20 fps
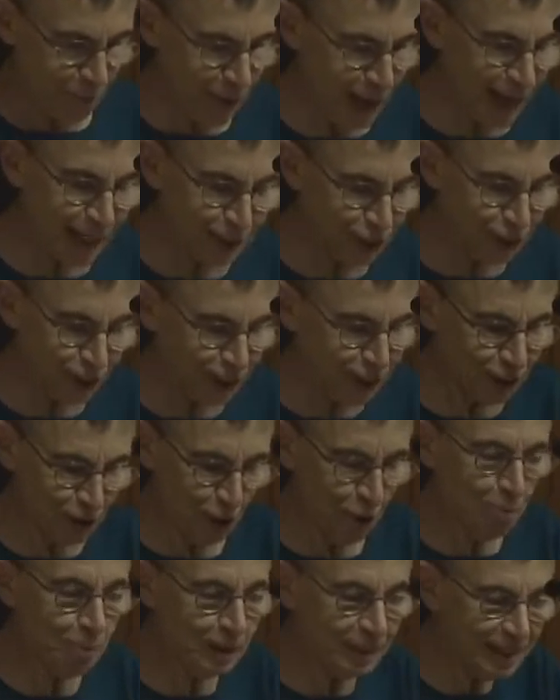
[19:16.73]
Page just
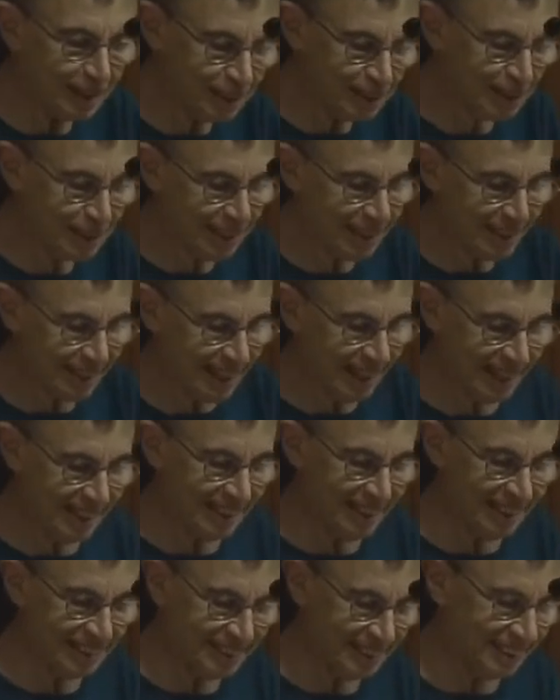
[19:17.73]
opened here,
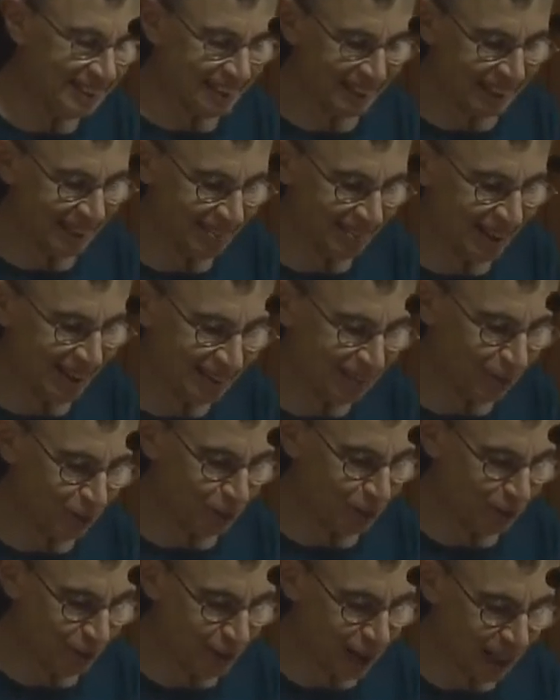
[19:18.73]
and this is again,
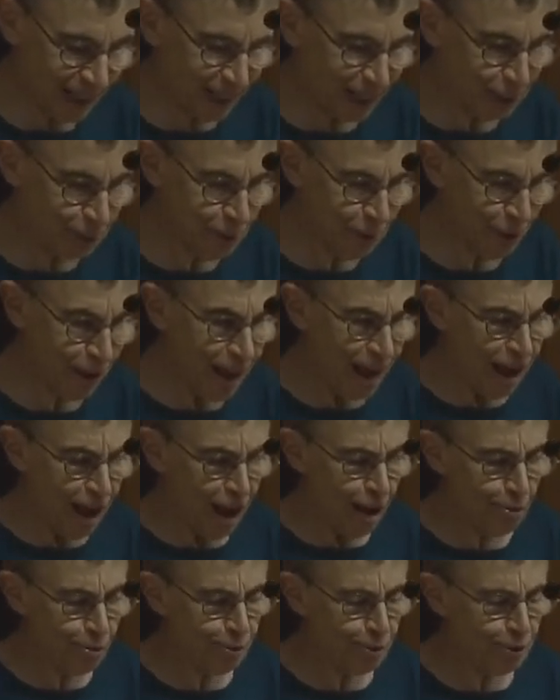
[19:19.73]
I like this book.
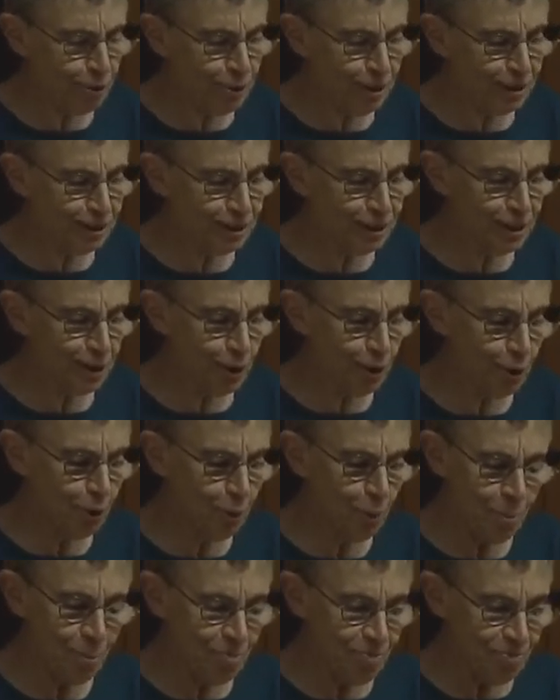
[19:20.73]
A few years
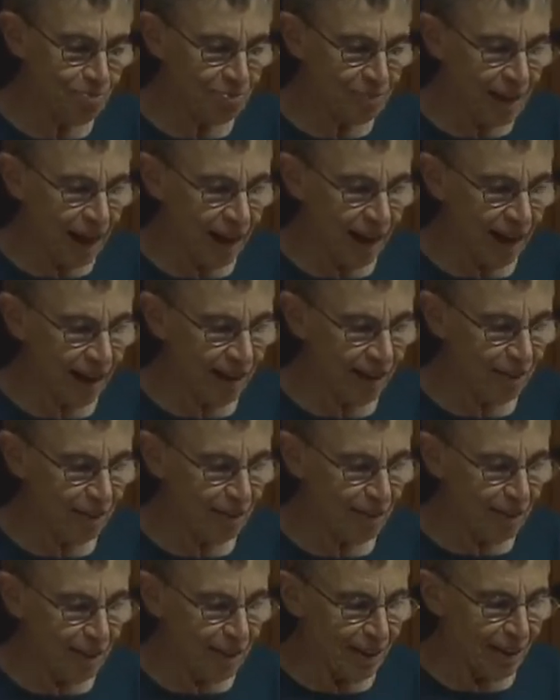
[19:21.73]
ago,
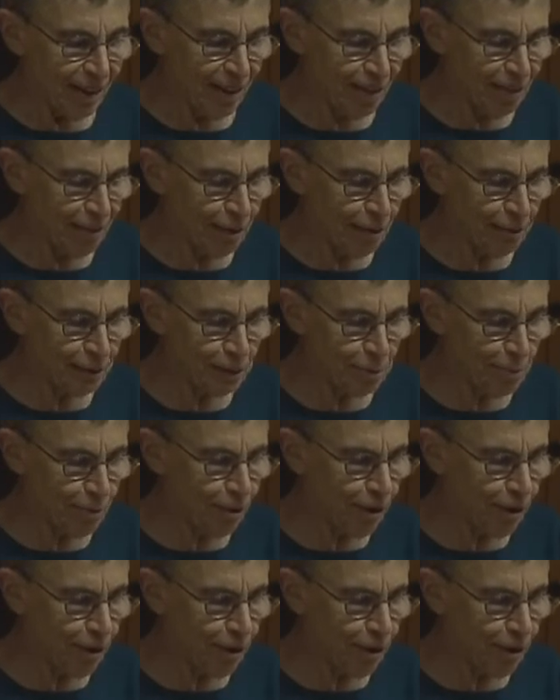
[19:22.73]
there was a